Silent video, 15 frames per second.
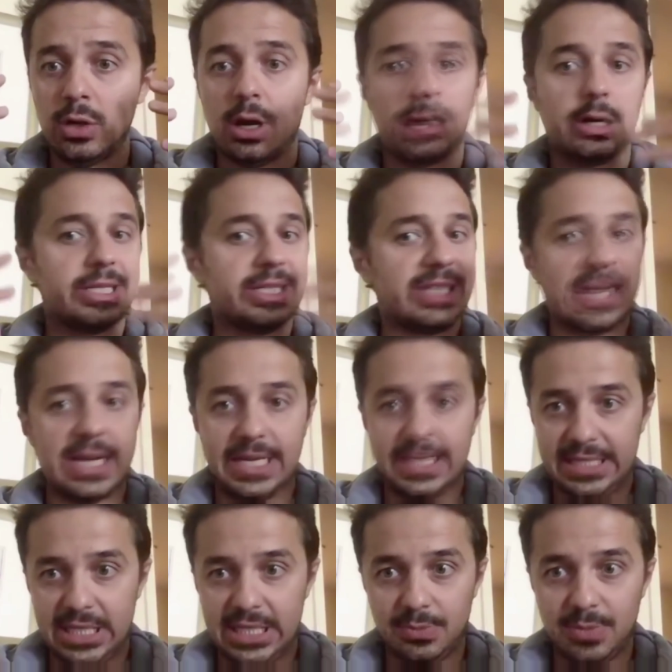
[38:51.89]
our
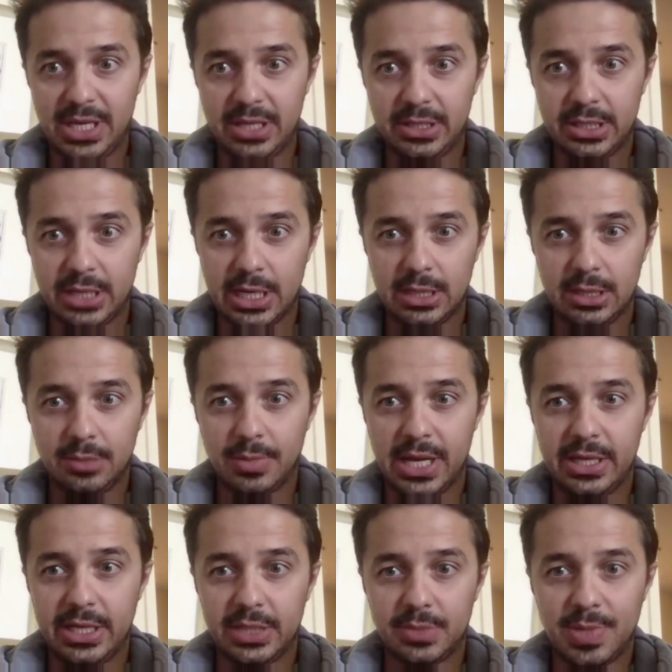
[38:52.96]
science is being done by
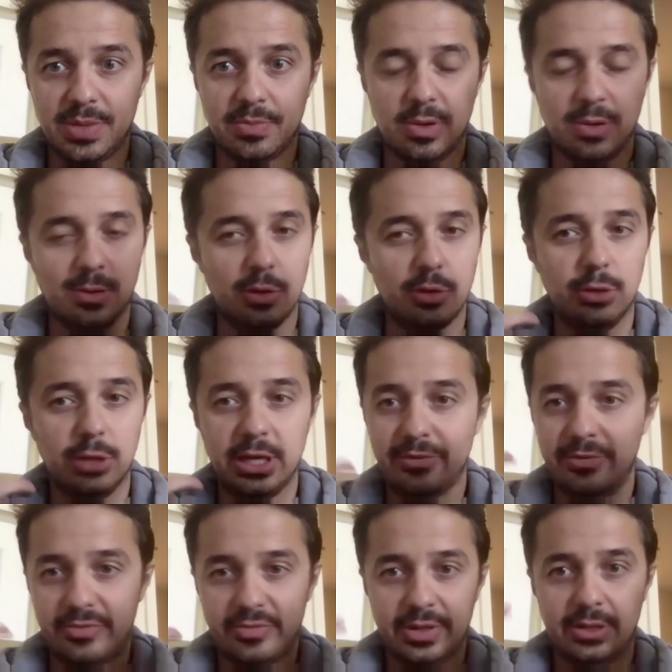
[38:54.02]
these people who
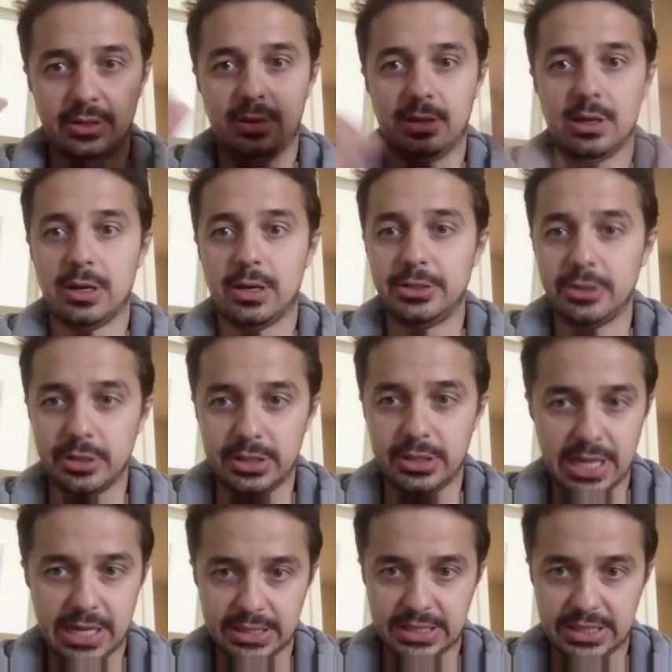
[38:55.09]
live in 100
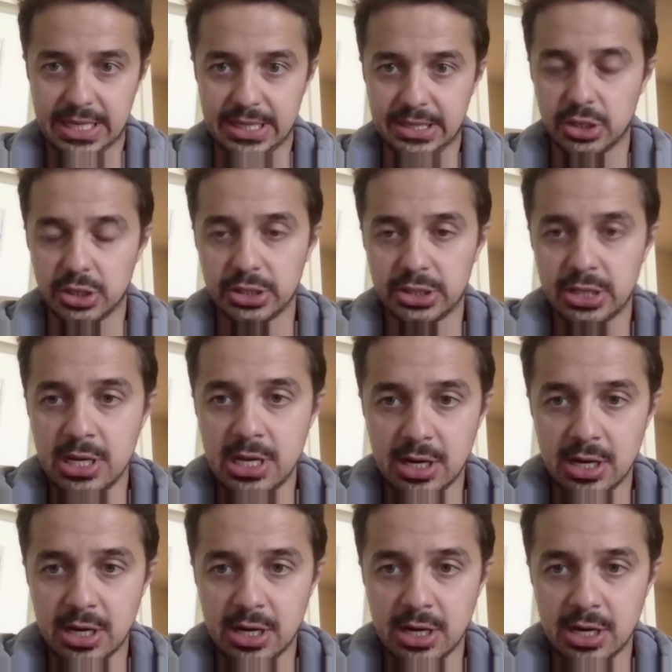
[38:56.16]
data centers